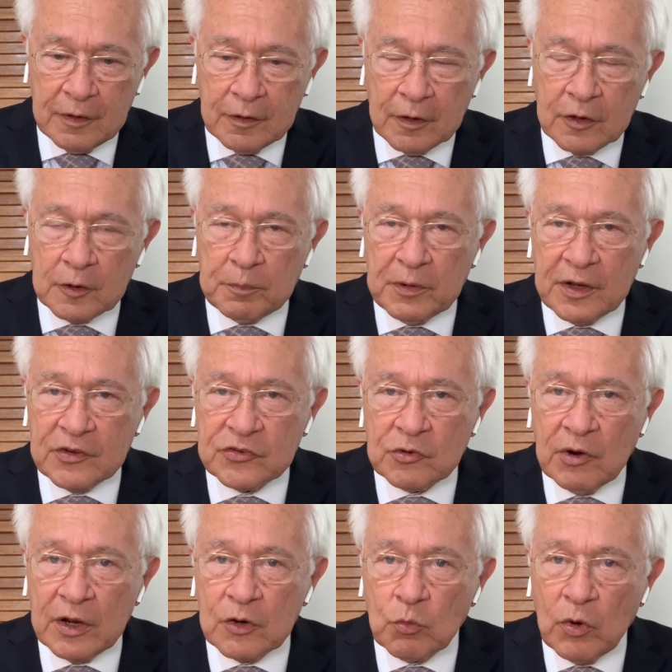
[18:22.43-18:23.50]
And to place
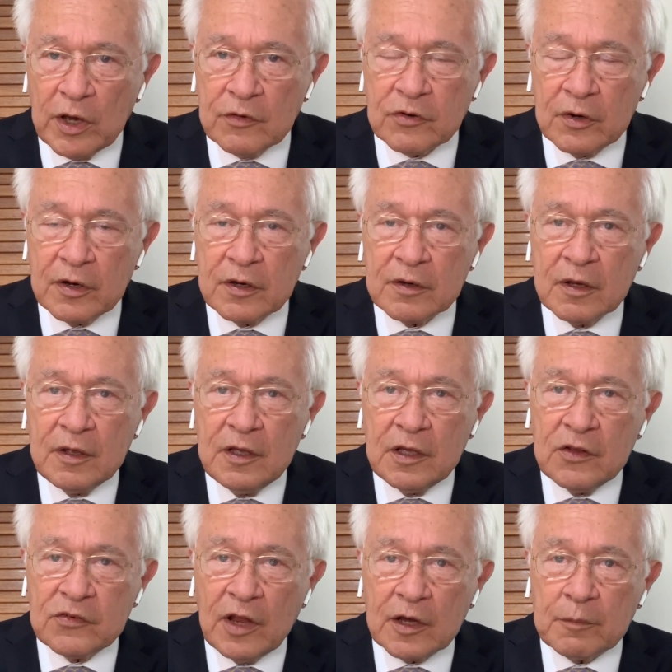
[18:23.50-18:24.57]
great weight on it
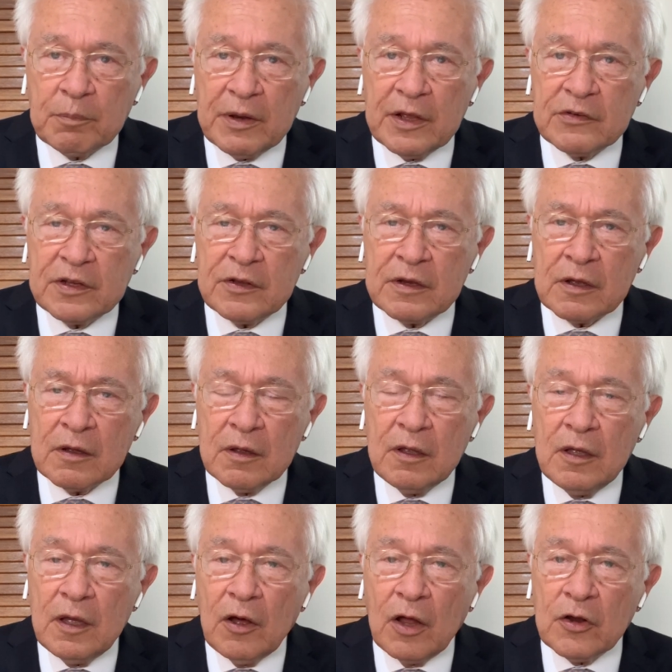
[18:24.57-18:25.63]
is like placing
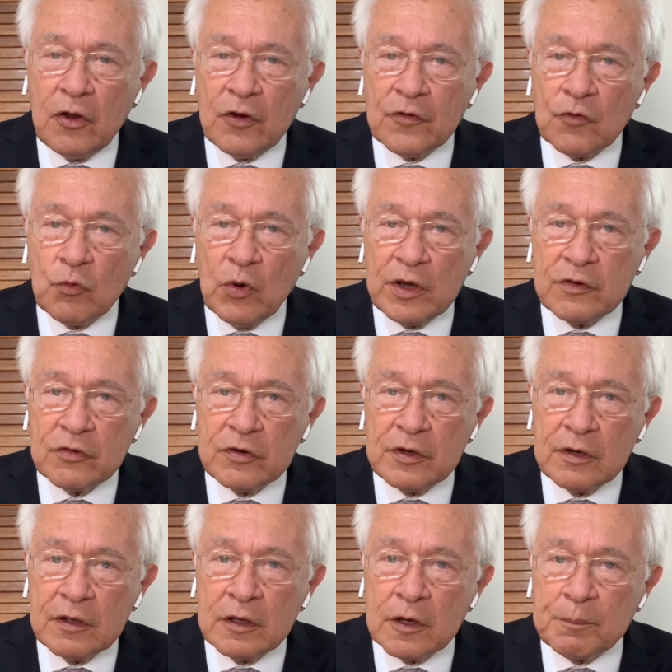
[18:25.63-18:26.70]
a lot of weight
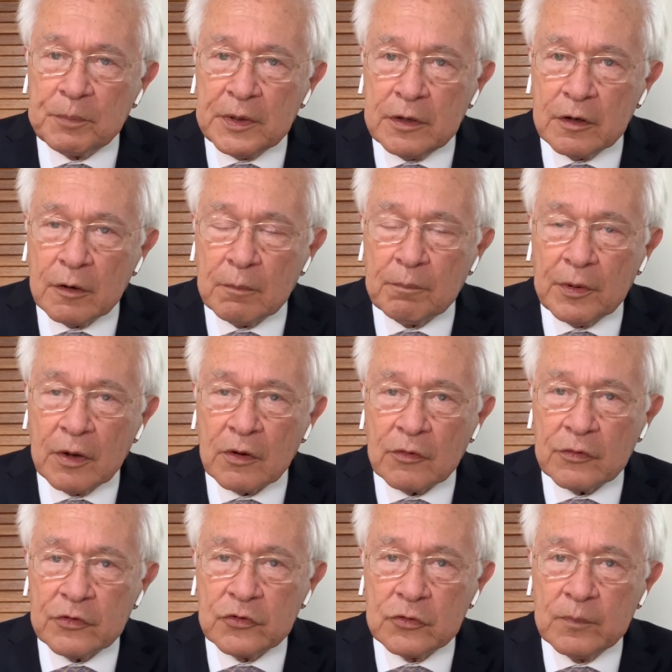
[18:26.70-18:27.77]
in opinion
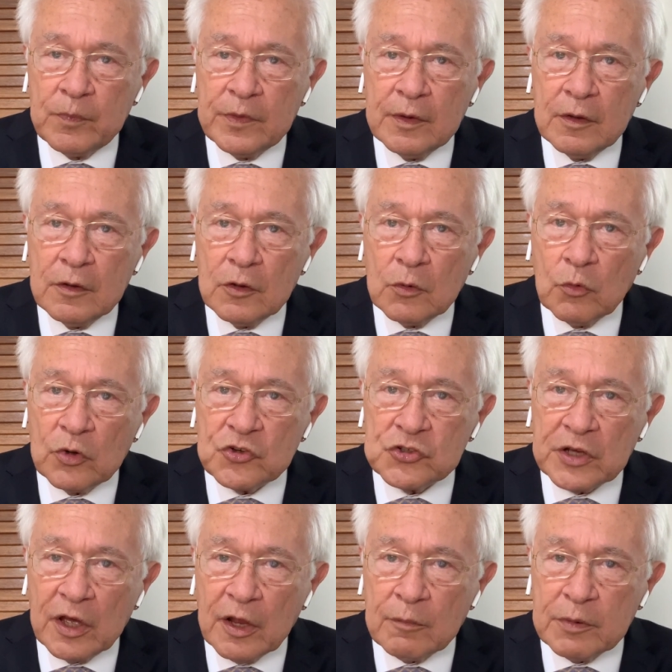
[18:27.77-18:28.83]
polls, which
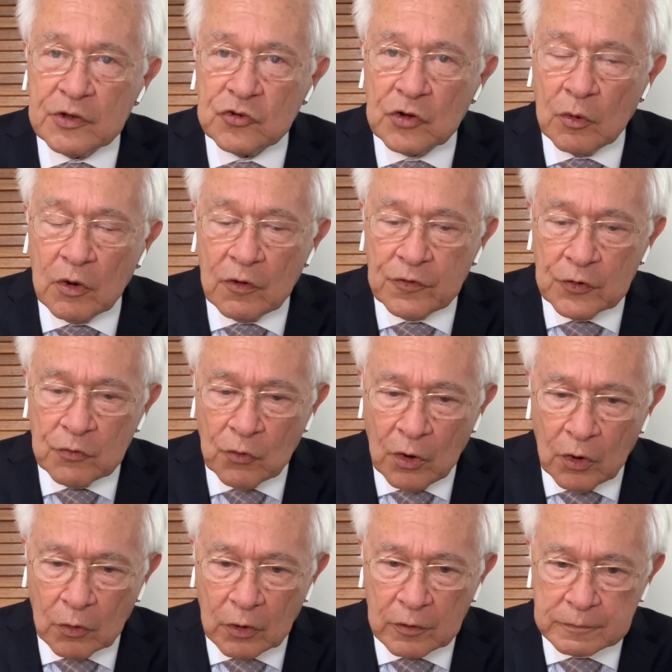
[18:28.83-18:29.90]
can be so often
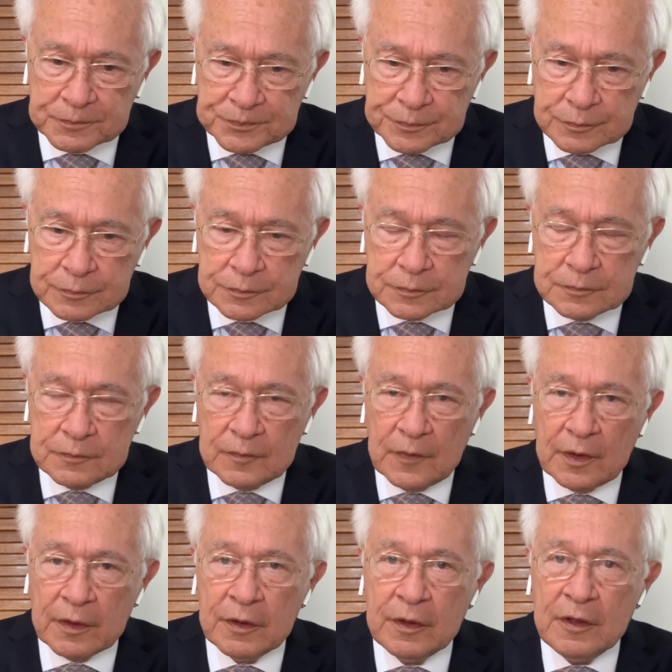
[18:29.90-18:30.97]
wrong.
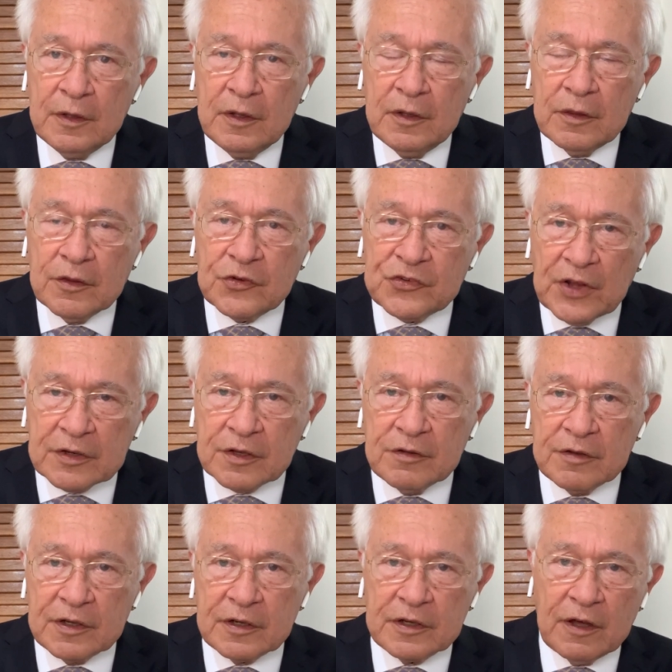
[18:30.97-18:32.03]
The second
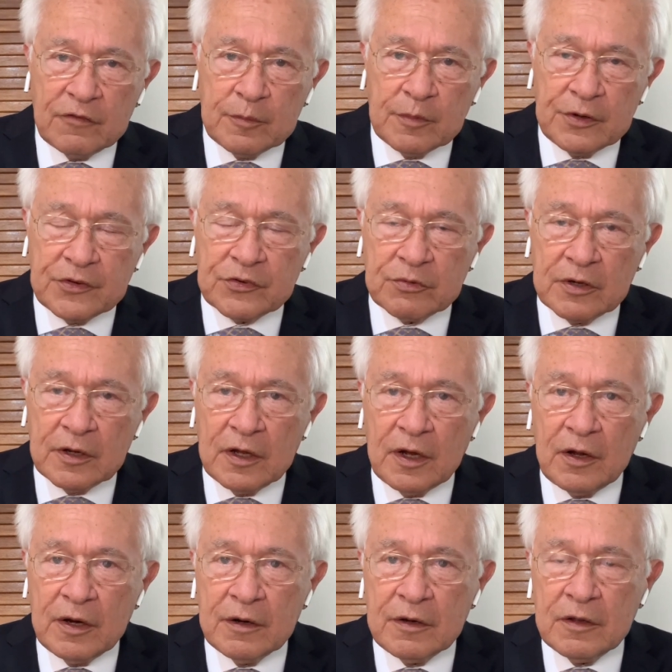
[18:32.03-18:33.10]
thing governments
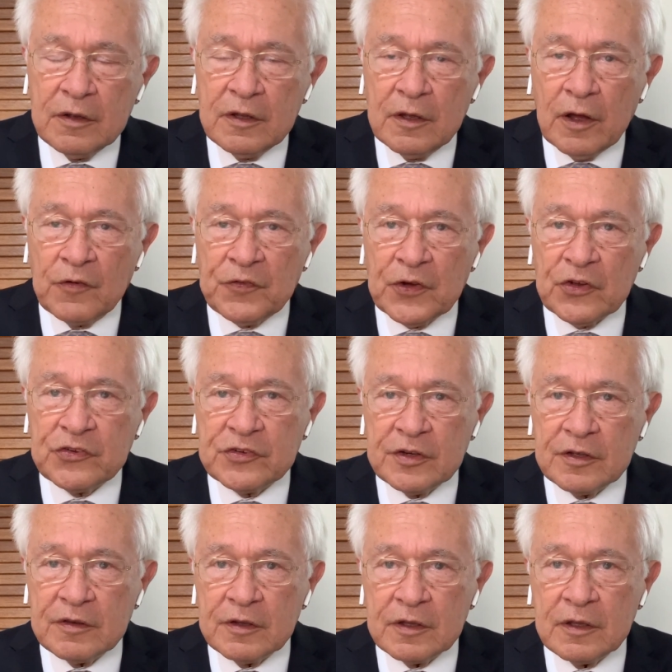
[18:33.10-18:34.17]
rely on are
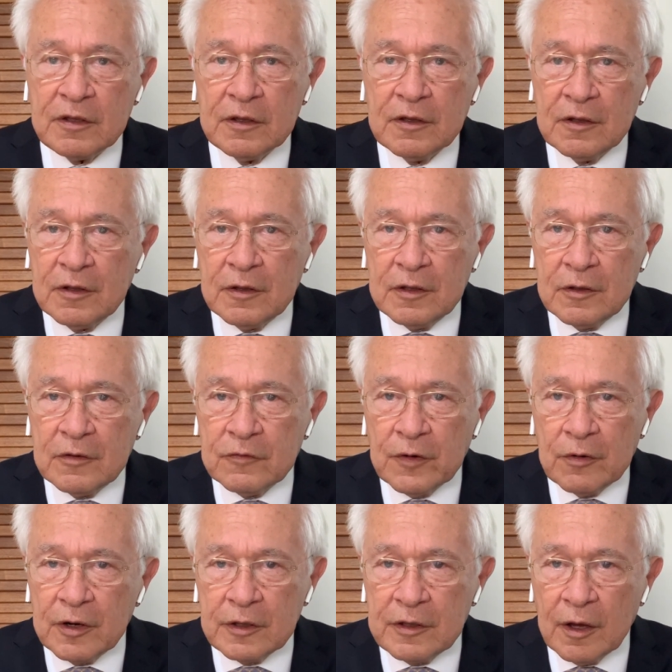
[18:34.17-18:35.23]
firstly the
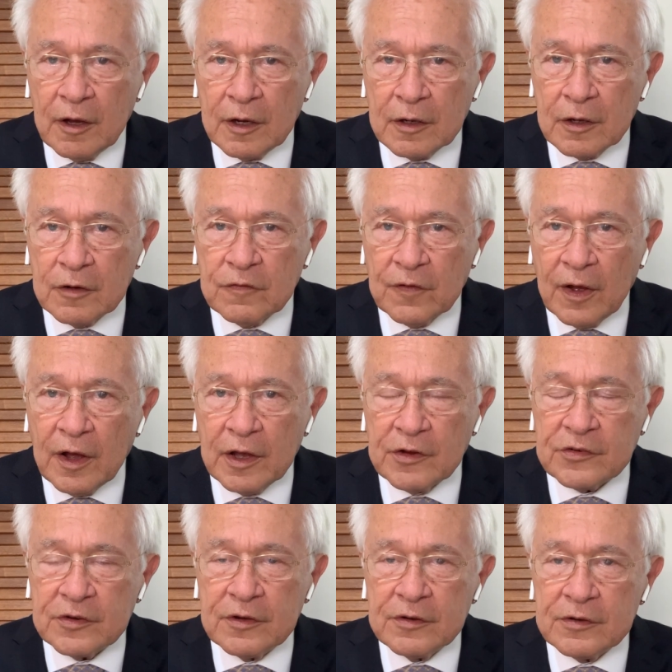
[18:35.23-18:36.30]
very young
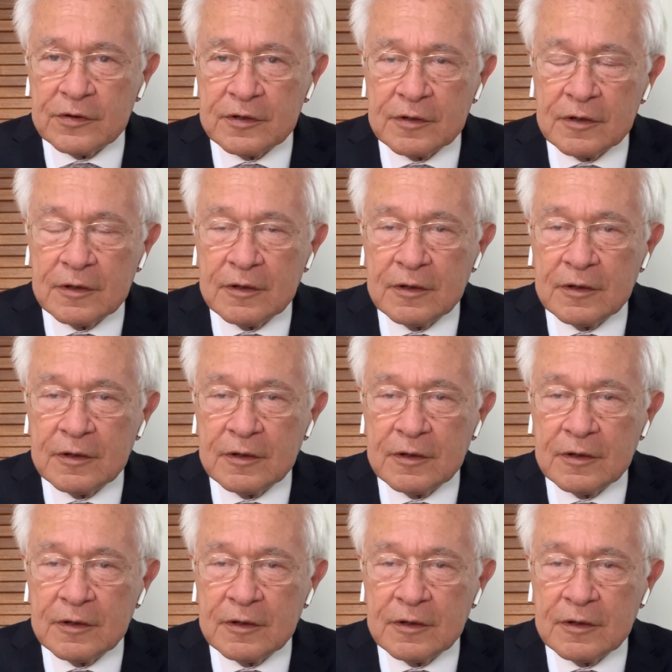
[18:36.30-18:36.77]
advisors